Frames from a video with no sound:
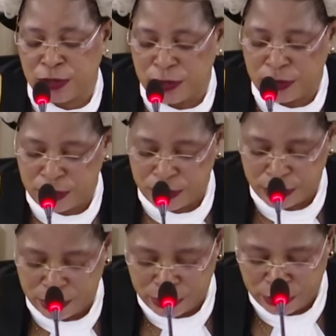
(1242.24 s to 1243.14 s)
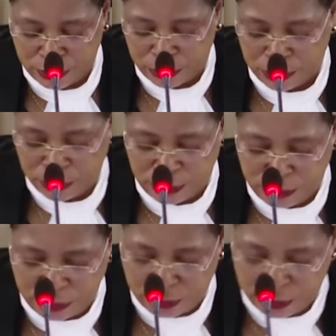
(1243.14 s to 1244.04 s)
Right Honourable Speaker.
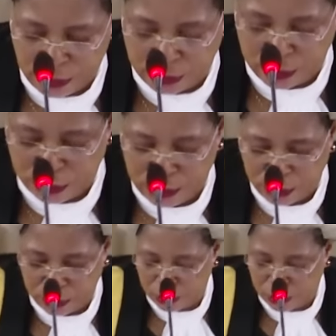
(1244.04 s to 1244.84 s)
Right Honourable Speaker,